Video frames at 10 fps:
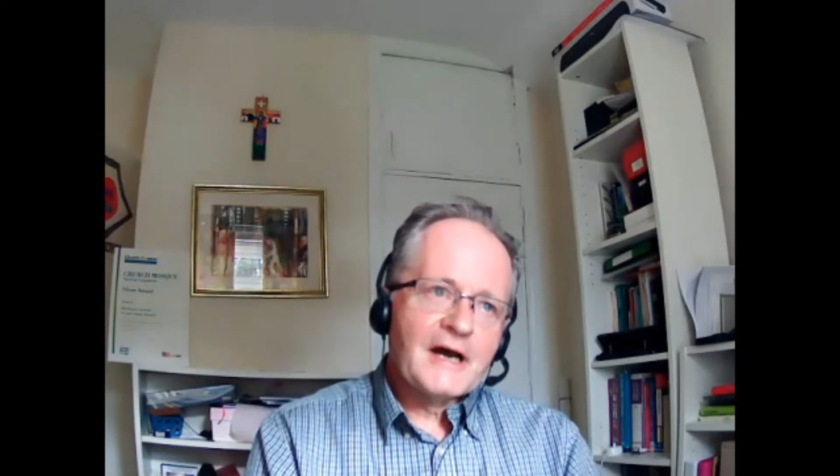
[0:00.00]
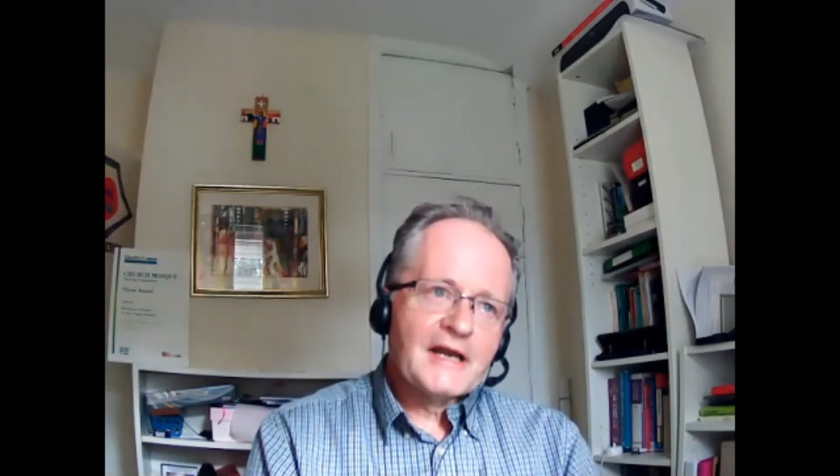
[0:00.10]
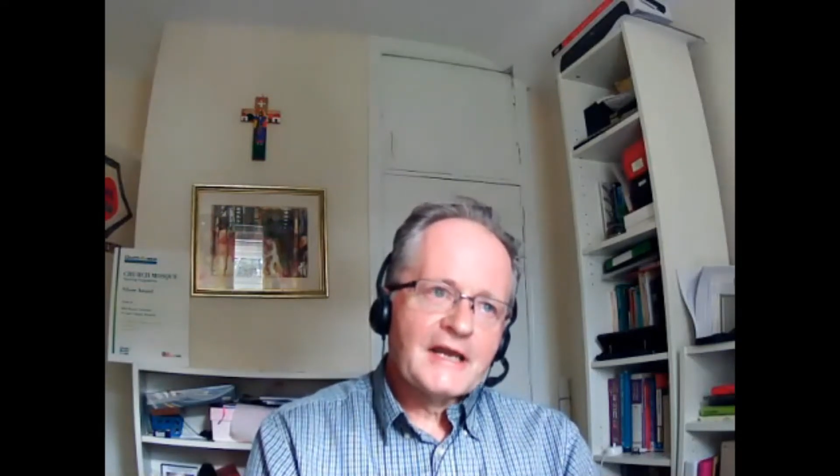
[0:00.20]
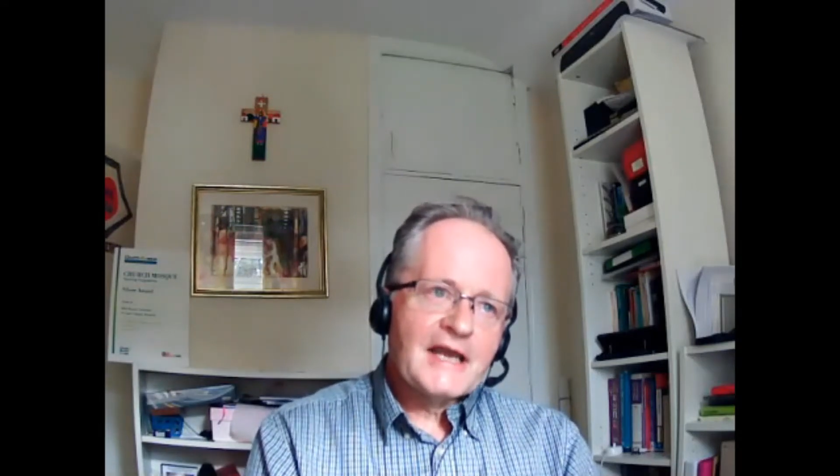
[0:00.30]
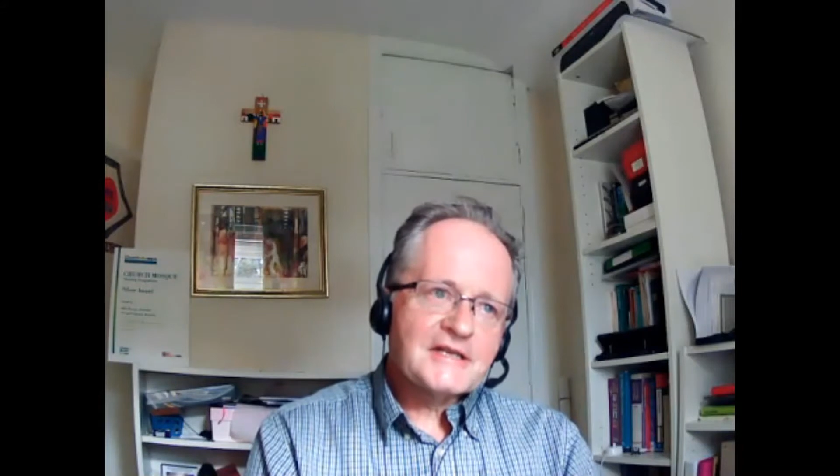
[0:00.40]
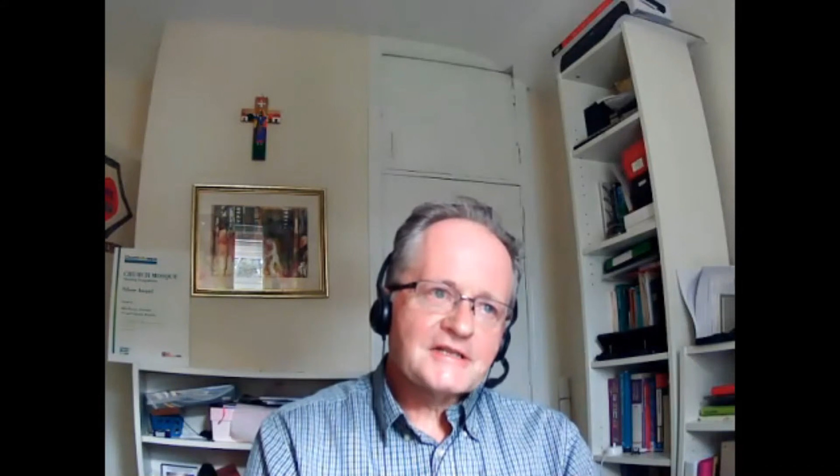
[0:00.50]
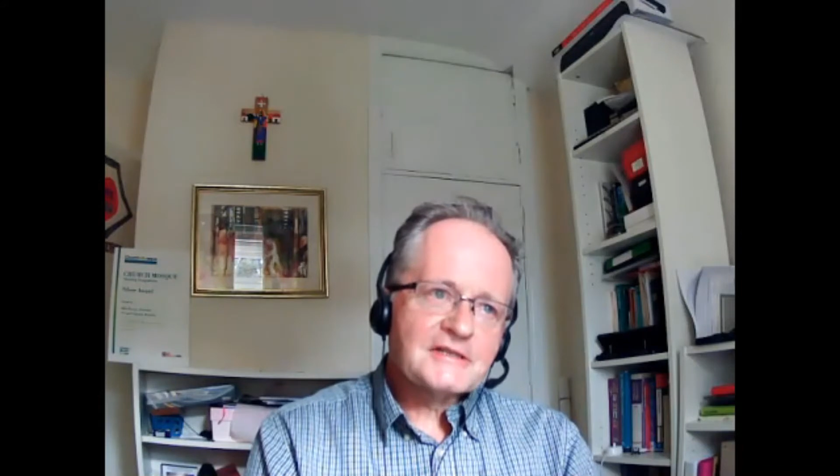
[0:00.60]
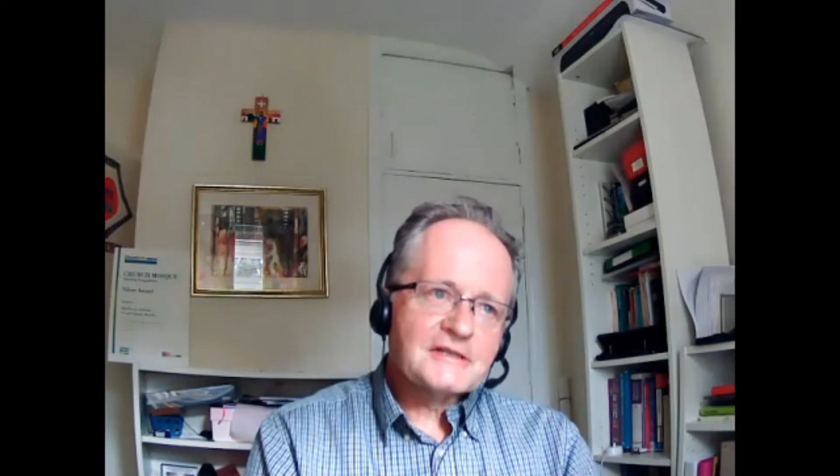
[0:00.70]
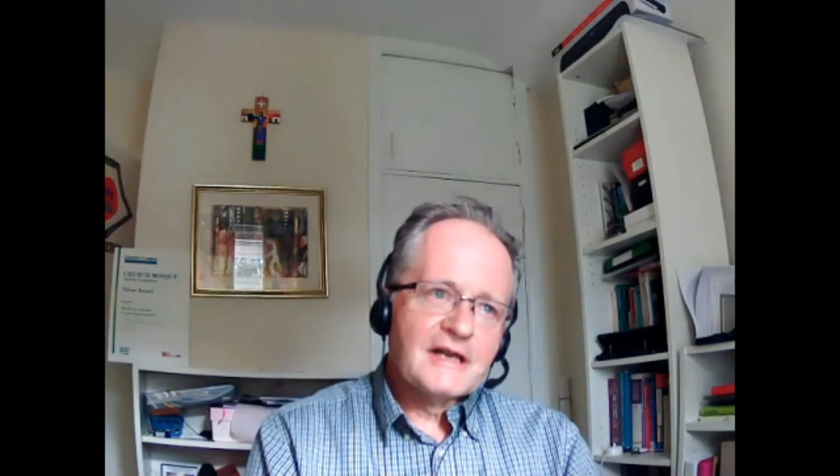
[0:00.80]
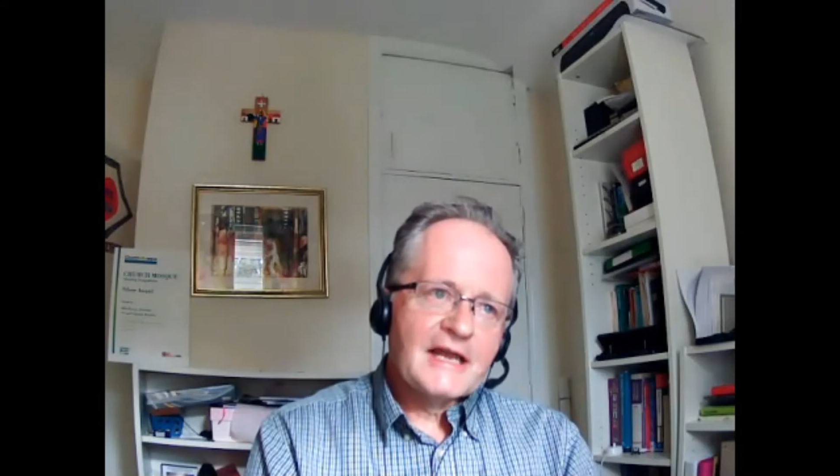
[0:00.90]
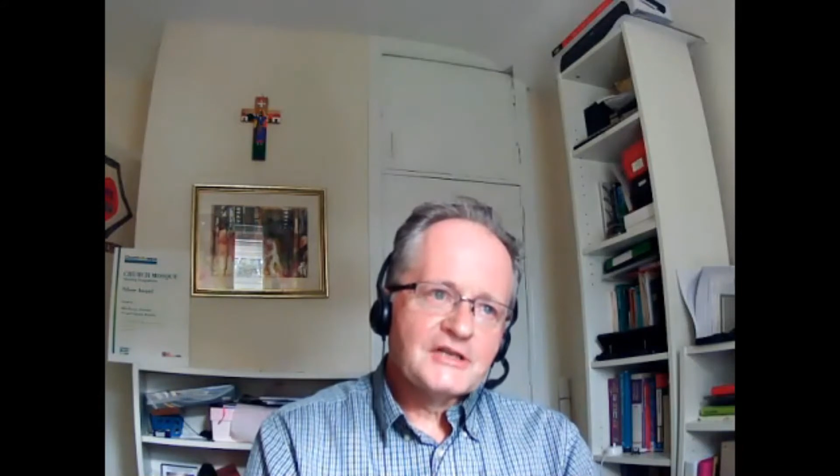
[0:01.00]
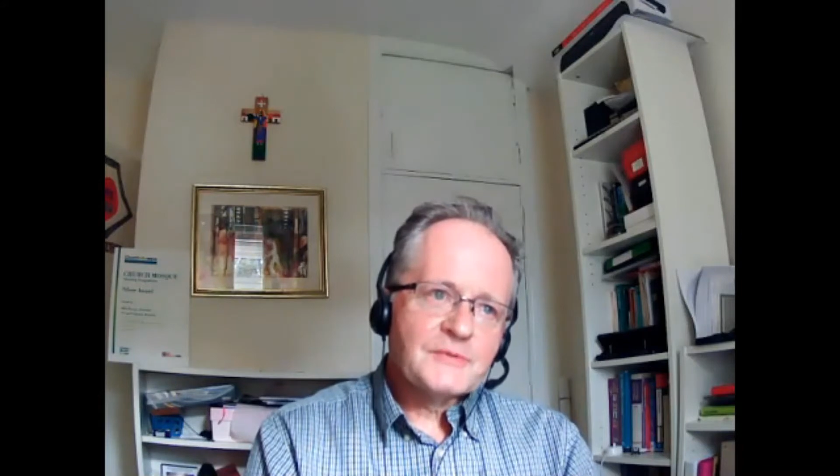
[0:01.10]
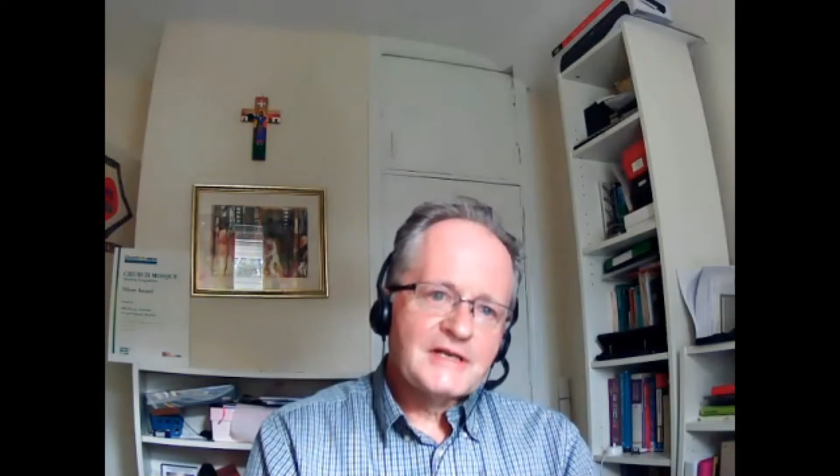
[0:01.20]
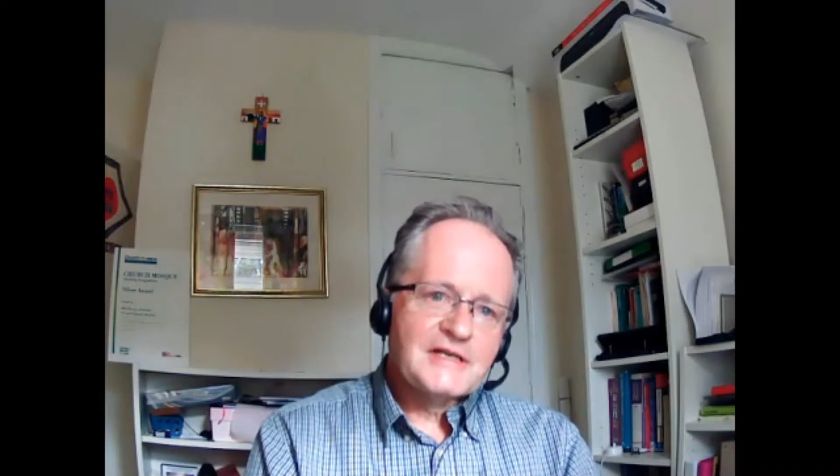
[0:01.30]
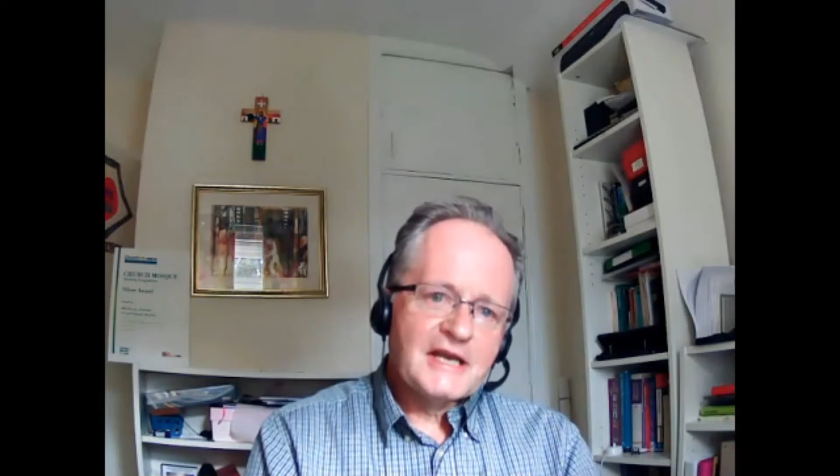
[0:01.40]
I guess late
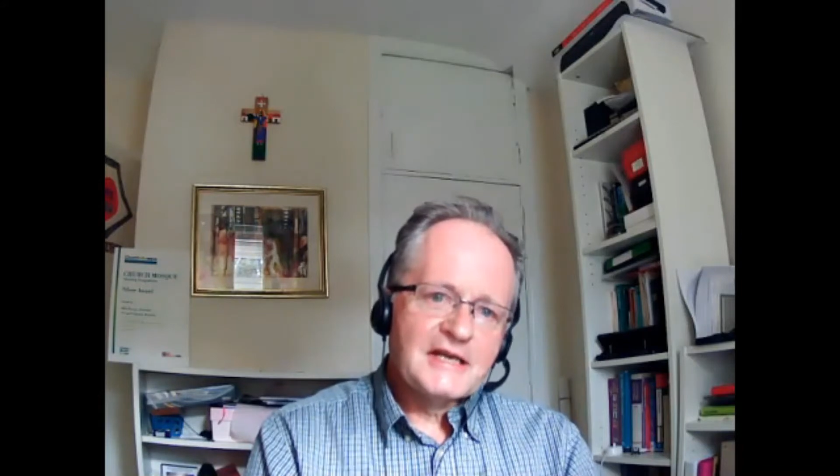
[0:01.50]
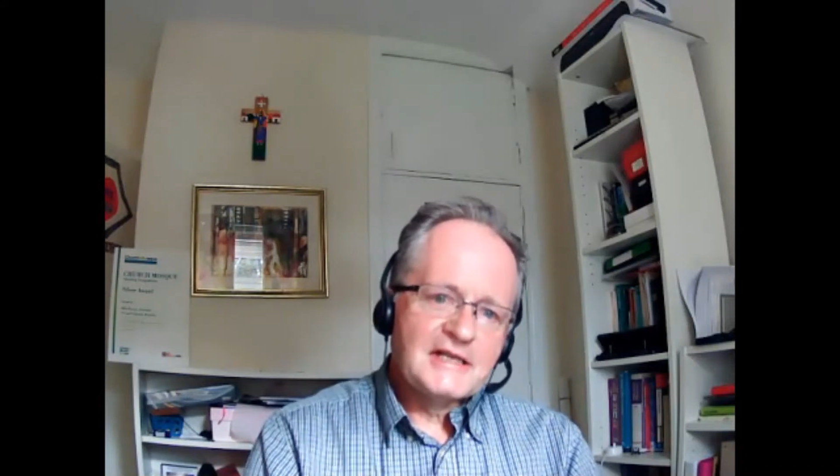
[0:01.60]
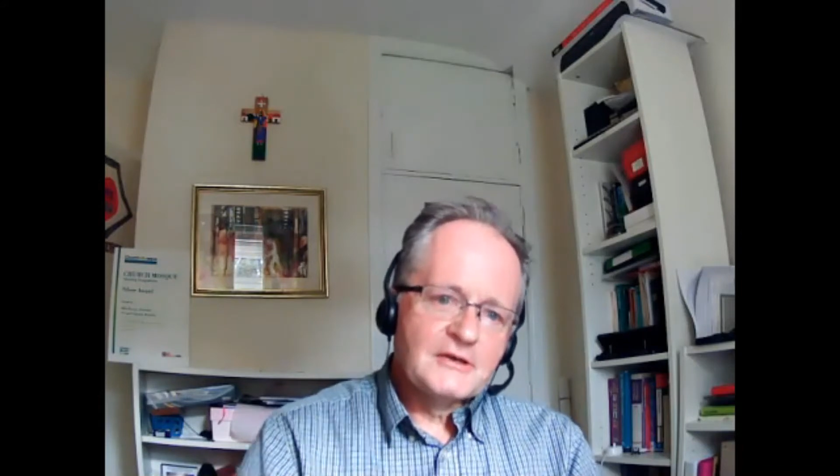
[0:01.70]
2018